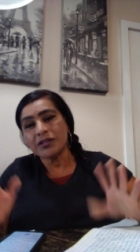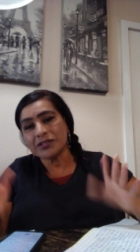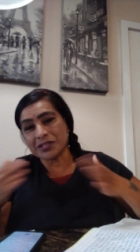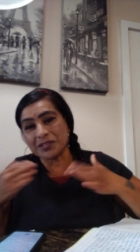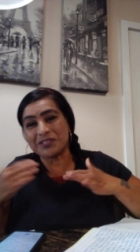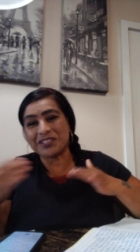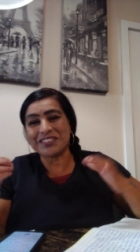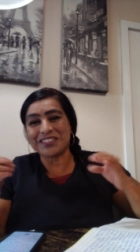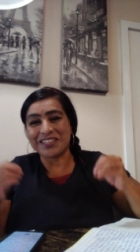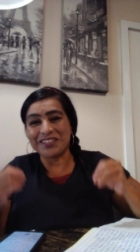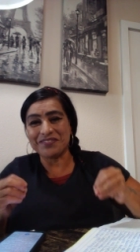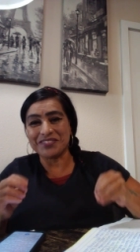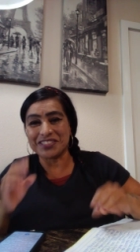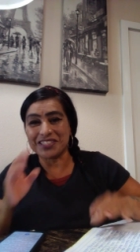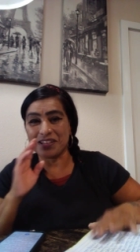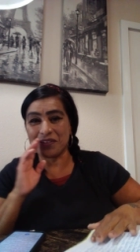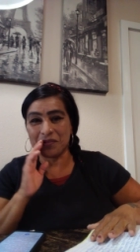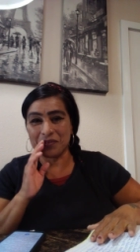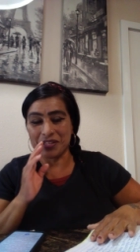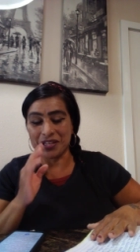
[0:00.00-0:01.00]
Sometimes I even
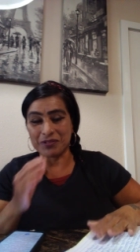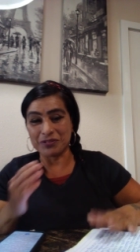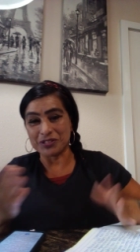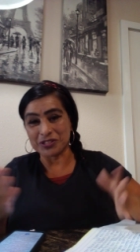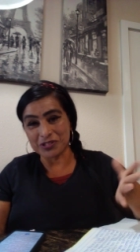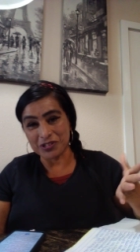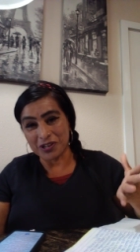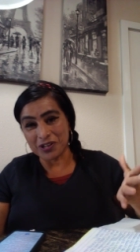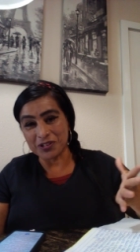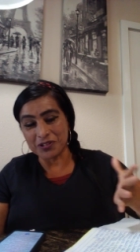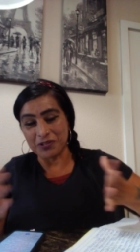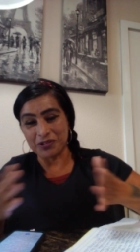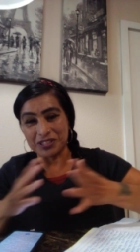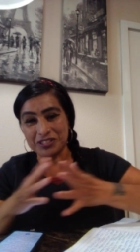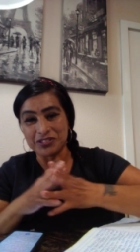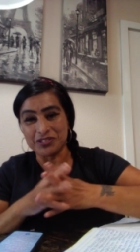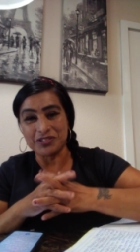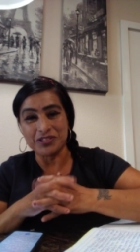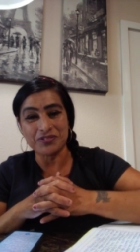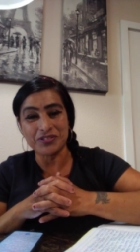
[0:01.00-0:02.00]
say, oh, that was carnal. I
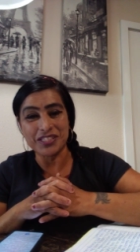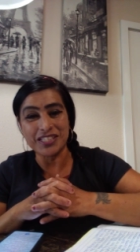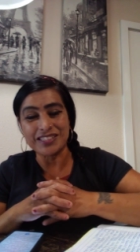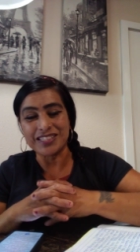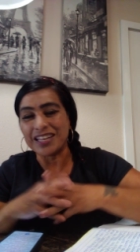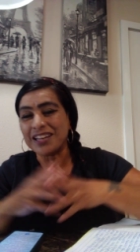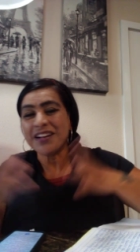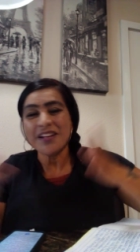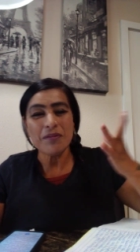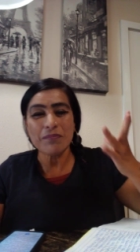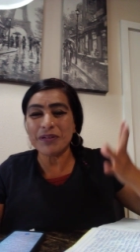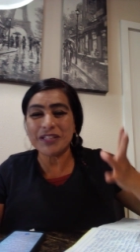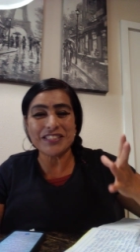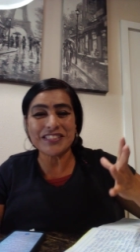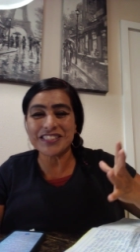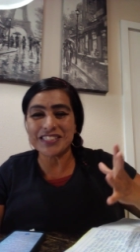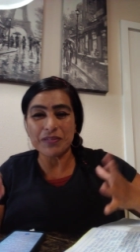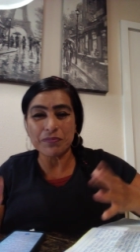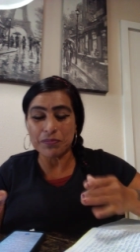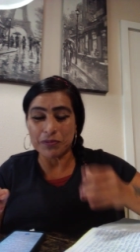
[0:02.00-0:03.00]
shouldn't have said that. But
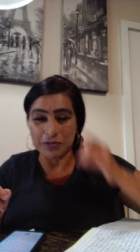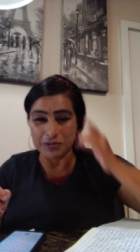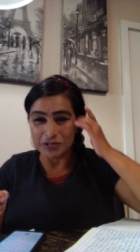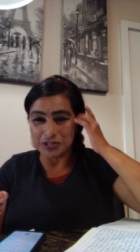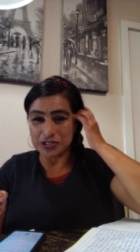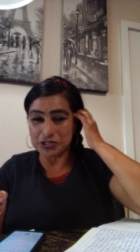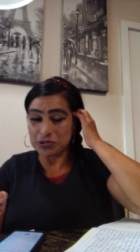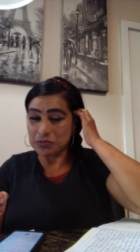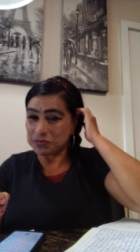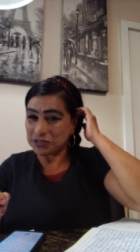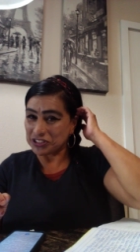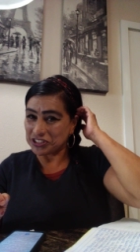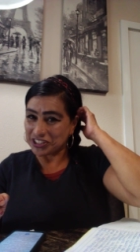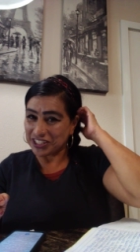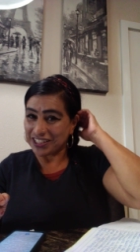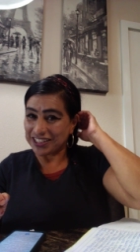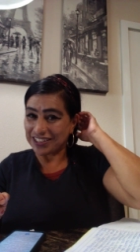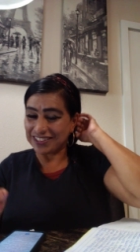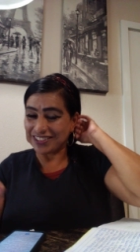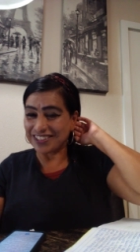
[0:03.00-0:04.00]
it's simple, stupid
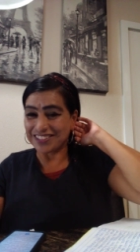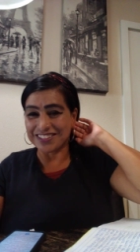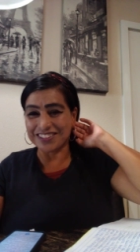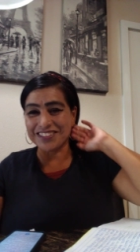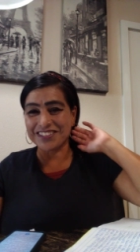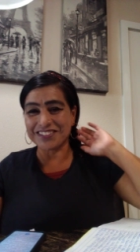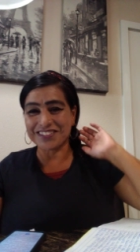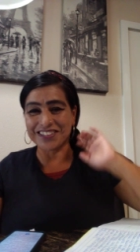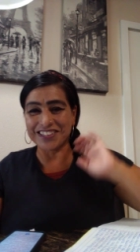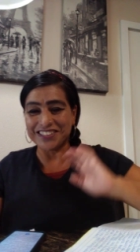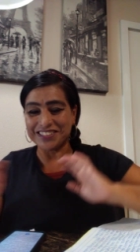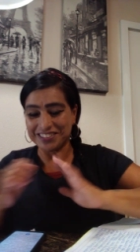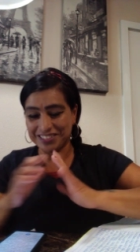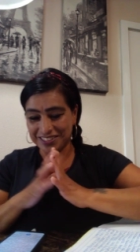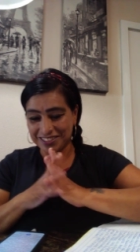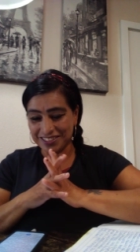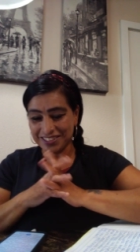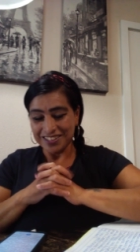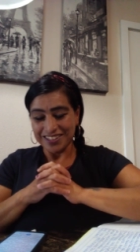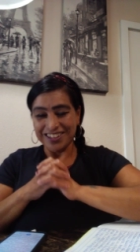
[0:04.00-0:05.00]
shit. Nothing
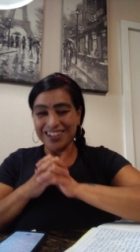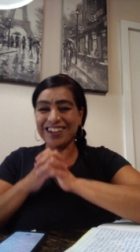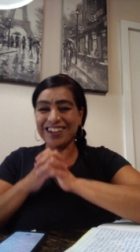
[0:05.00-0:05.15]
crazy.